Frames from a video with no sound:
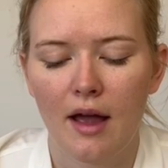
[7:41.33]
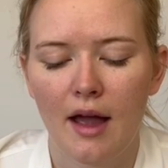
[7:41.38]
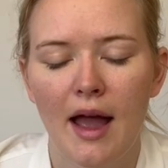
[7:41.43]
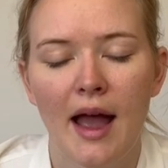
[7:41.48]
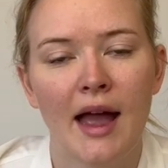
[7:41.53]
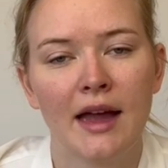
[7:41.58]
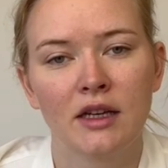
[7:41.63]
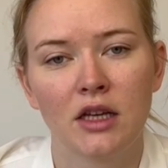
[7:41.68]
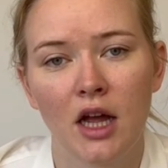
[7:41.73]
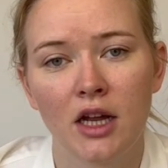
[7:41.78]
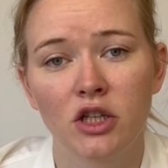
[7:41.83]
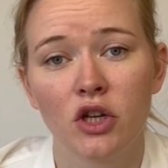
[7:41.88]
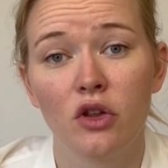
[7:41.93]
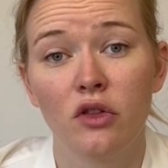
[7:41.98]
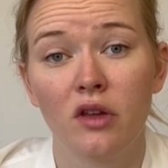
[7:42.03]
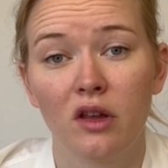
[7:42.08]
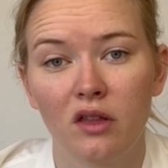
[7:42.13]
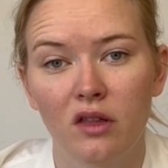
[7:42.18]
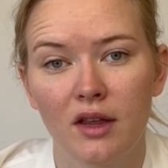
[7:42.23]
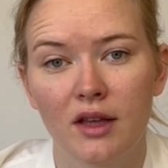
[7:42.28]
And I do
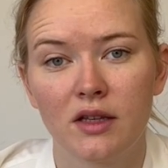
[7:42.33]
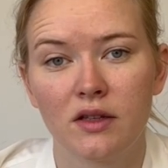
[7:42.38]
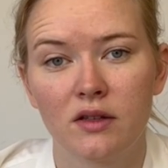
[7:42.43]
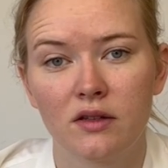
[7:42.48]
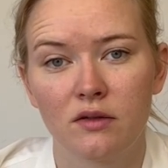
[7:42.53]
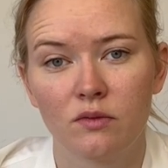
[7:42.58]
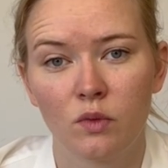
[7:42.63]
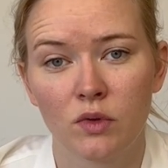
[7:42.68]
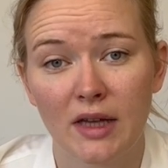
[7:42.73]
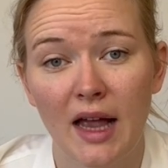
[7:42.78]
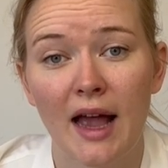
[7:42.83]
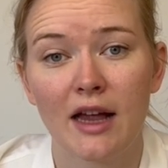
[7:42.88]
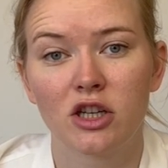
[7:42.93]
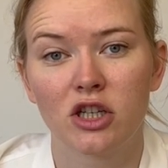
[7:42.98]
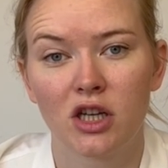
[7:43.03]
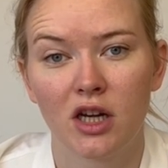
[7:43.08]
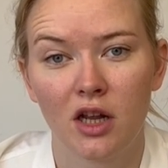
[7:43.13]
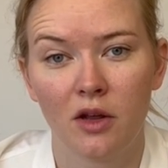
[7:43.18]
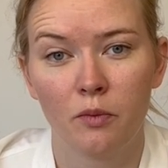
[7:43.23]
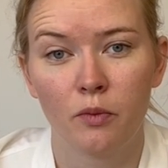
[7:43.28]
think this was
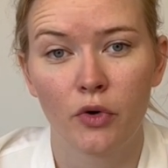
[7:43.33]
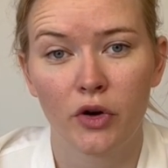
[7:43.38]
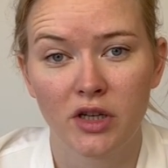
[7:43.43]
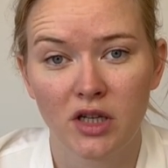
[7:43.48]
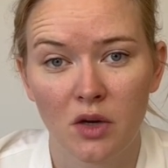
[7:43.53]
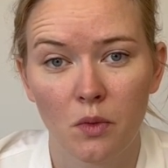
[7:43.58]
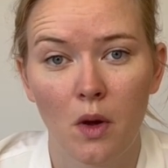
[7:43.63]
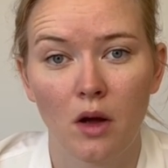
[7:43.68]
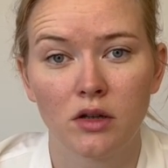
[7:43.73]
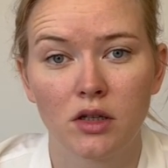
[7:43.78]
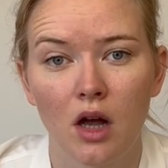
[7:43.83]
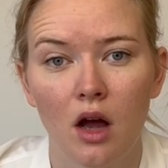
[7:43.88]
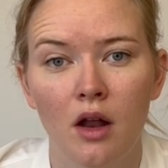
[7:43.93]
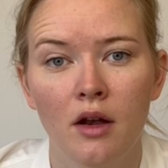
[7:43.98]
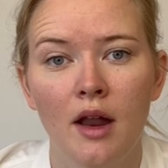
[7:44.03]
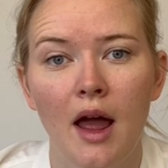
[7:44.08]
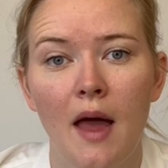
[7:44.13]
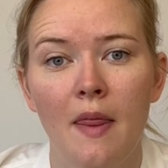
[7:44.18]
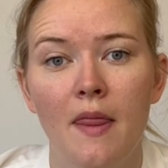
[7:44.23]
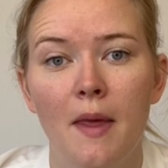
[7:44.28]
actually pretty well
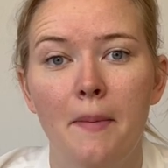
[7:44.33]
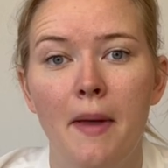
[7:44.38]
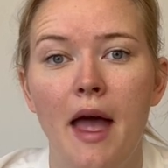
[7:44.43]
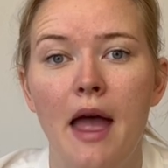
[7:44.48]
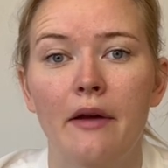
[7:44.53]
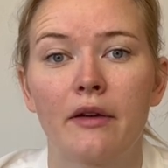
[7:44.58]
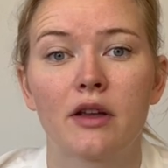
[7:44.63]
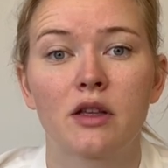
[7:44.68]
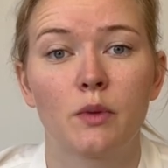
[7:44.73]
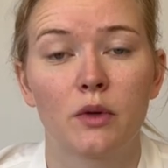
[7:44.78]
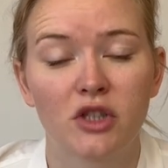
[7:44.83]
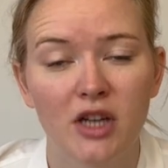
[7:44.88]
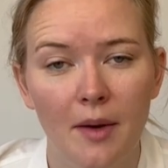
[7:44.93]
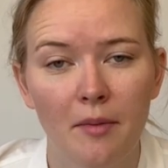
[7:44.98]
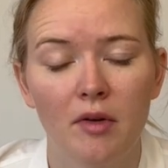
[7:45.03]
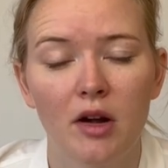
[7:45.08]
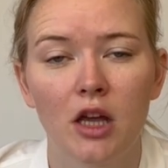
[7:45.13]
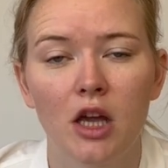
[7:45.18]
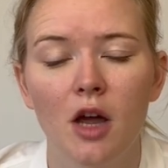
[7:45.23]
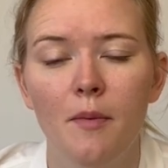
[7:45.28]
done and the pairings were
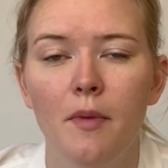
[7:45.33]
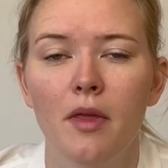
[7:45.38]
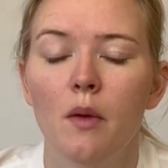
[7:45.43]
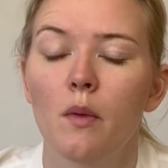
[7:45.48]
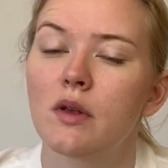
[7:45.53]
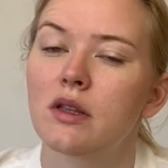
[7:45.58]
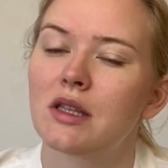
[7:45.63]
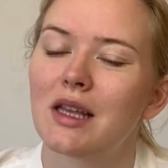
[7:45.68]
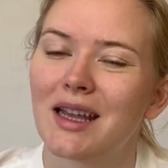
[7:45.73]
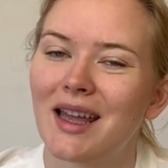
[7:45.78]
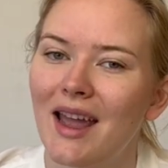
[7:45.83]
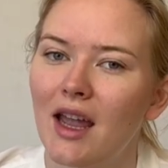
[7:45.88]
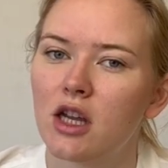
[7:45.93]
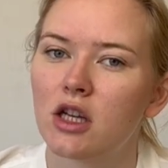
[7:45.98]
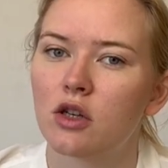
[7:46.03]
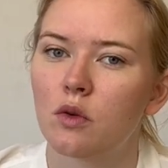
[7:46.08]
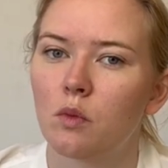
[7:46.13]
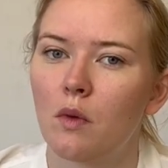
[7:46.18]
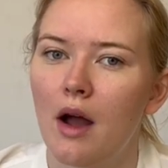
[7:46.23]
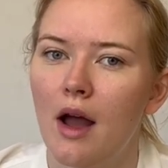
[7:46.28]
generally good, but there was the
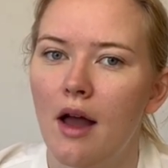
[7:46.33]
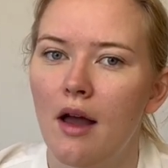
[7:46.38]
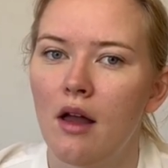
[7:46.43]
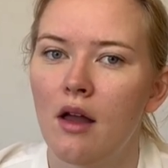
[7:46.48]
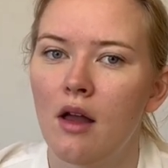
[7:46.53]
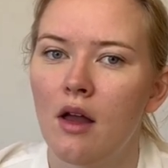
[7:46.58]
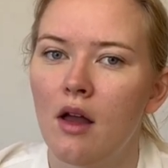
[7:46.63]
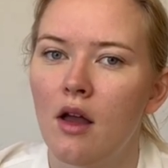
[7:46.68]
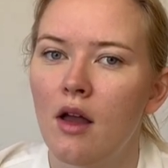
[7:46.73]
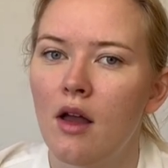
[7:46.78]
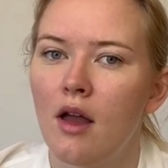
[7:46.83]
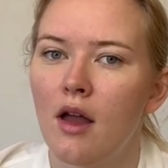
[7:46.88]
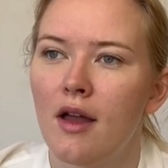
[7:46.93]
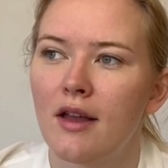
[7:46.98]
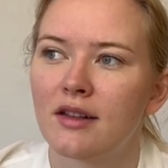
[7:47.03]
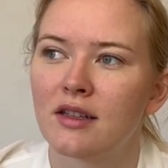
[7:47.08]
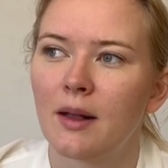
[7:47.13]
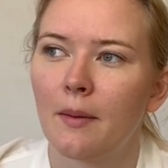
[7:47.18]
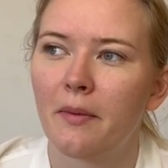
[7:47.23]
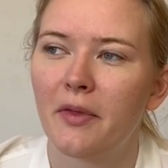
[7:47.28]
occasion where
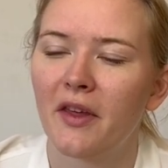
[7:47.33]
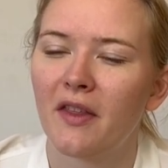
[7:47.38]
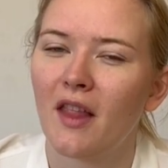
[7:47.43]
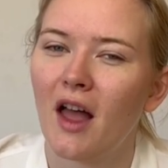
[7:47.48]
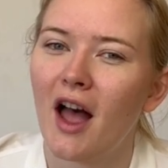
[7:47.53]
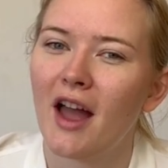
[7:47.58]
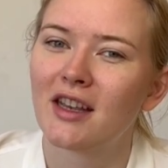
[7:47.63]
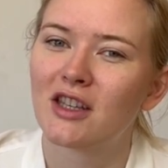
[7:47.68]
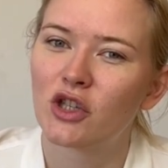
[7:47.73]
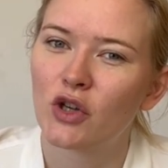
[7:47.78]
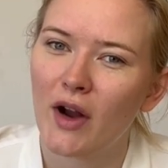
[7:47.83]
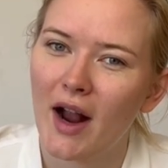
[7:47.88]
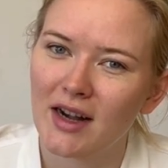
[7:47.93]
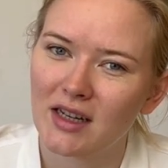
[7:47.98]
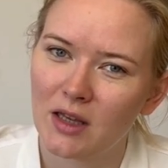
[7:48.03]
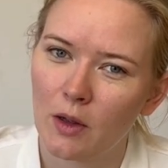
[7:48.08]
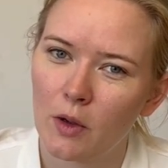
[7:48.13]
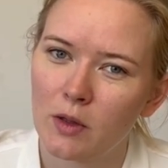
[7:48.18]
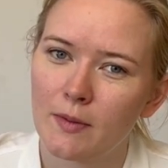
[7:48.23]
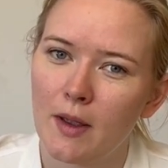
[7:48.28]
something that I'd
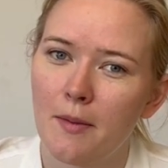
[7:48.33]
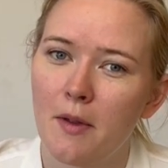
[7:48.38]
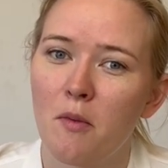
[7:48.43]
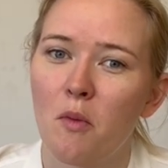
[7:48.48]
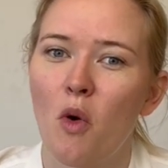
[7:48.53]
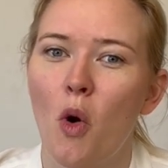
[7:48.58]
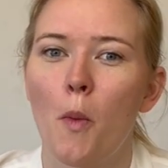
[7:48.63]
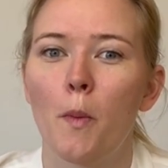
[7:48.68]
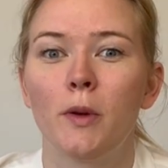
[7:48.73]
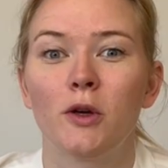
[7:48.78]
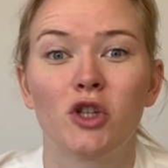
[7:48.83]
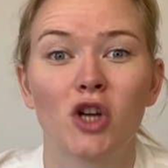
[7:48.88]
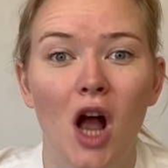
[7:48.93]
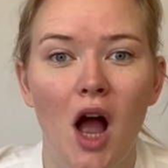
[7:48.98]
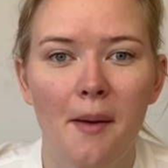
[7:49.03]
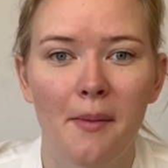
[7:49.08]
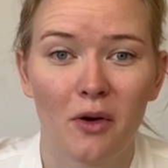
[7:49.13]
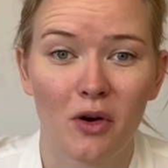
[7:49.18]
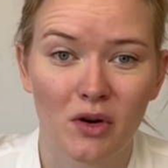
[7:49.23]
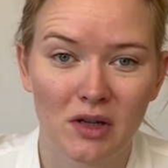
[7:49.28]
tracked that was maybe more
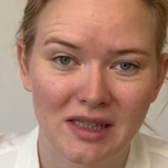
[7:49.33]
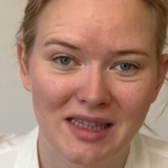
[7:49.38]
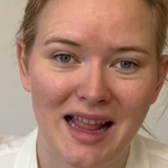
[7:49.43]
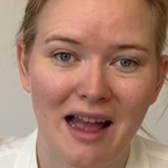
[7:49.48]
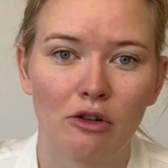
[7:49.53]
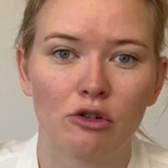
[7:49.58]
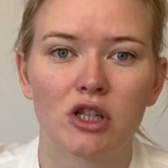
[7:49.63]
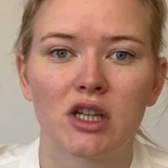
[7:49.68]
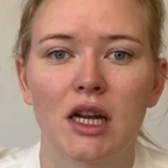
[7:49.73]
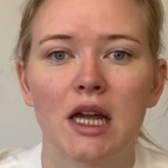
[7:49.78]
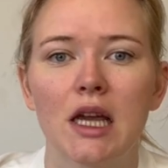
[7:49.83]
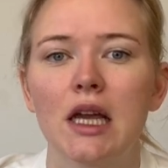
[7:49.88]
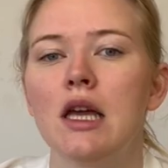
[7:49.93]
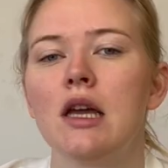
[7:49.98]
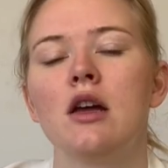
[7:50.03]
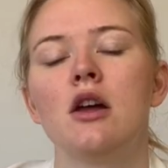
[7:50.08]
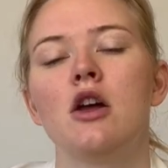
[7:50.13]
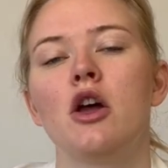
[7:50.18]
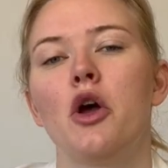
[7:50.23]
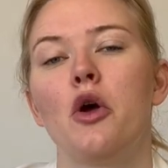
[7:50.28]
pyjama or slouchy
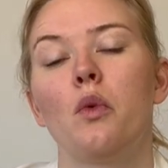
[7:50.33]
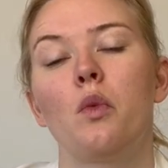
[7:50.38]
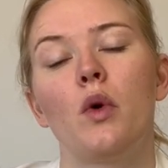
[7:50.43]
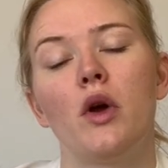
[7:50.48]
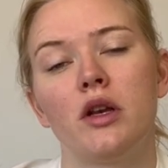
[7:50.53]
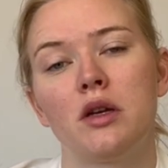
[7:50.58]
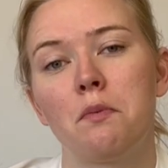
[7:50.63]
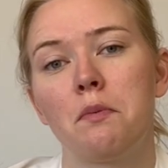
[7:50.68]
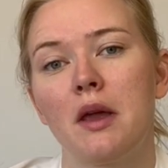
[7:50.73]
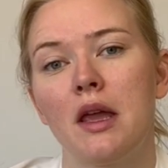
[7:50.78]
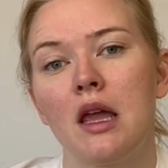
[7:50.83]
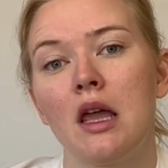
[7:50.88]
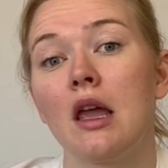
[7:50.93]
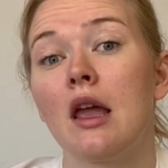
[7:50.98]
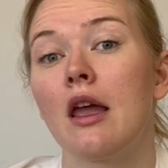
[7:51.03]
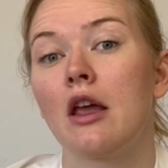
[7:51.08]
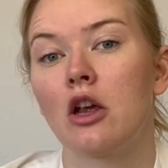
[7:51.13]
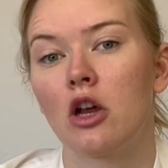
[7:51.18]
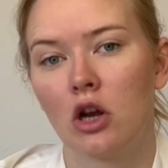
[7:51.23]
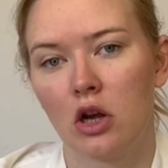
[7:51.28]
would be
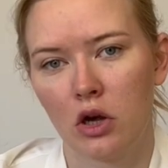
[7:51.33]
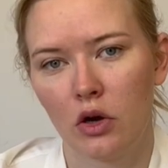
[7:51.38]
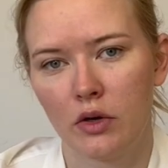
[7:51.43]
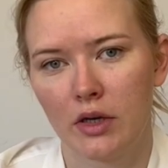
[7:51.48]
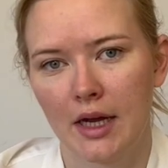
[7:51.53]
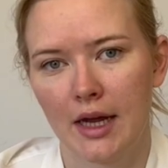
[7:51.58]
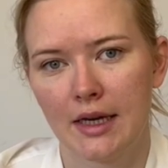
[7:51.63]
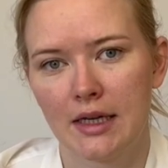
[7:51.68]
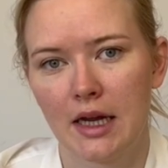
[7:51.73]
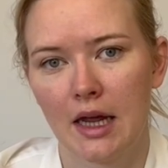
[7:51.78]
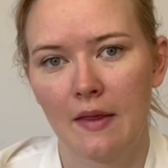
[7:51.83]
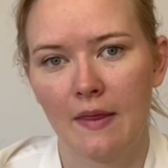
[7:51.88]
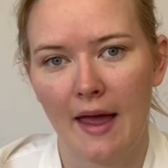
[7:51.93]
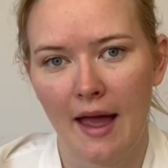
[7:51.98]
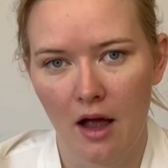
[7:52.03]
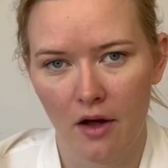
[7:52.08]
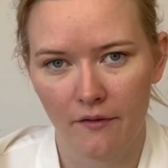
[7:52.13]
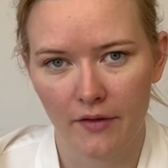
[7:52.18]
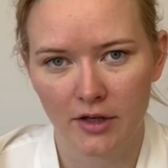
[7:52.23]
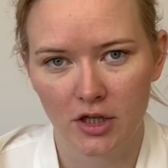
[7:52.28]
included in the
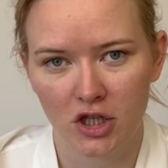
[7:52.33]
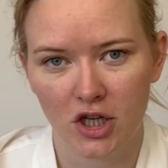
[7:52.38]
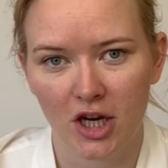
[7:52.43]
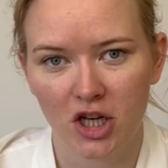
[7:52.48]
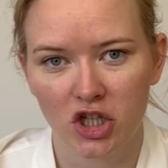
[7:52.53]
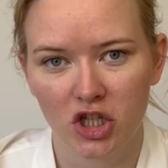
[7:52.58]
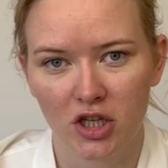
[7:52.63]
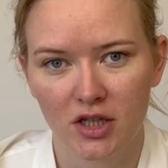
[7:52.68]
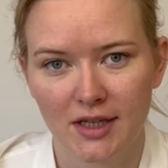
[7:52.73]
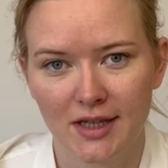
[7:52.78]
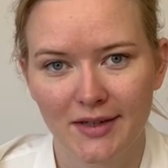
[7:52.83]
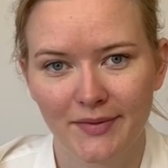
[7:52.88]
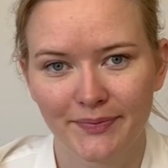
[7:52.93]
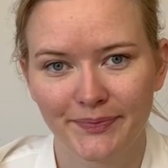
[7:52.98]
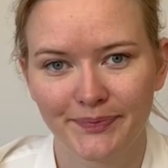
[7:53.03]
outfit suggestions.